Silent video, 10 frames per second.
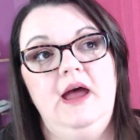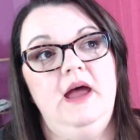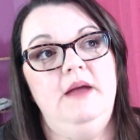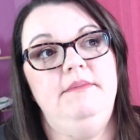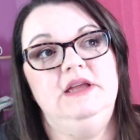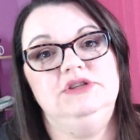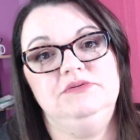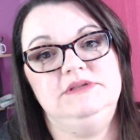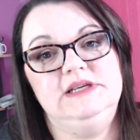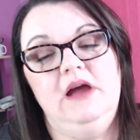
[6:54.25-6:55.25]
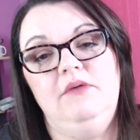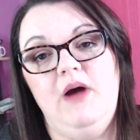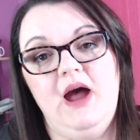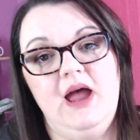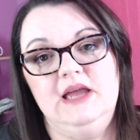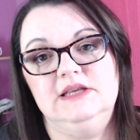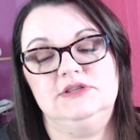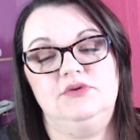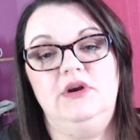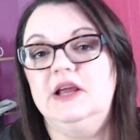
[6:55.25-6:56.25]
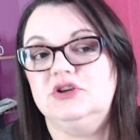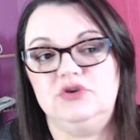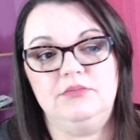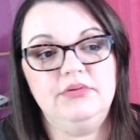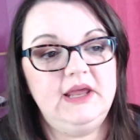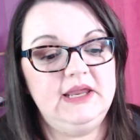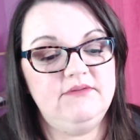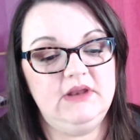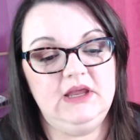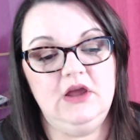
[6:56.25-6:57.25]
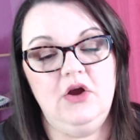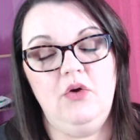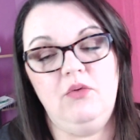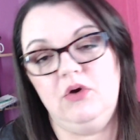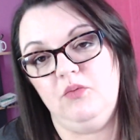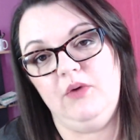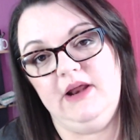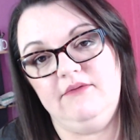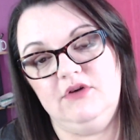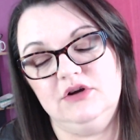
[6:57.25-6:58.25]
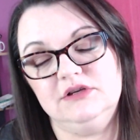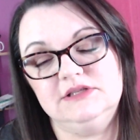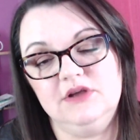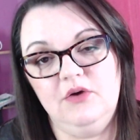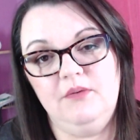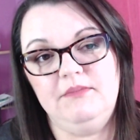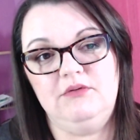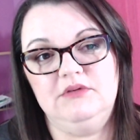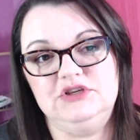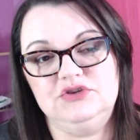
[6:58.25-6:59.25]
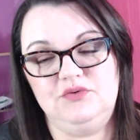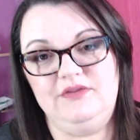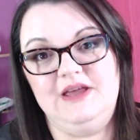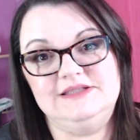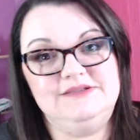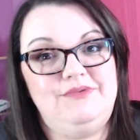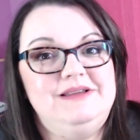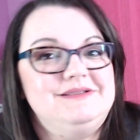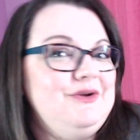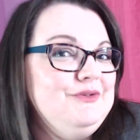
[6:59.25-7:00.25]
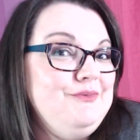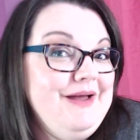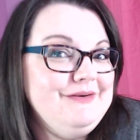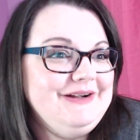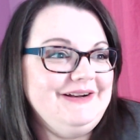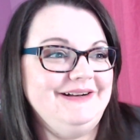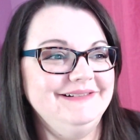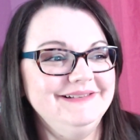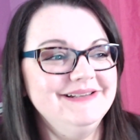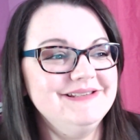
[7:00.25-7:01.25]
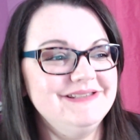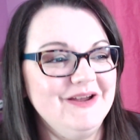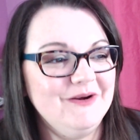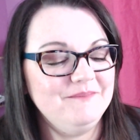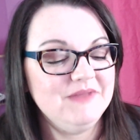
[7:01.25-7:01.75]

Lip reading: May do DIYs or an extra planning video or whatever. So I'm not really sure. That's why it's called Wildcard. So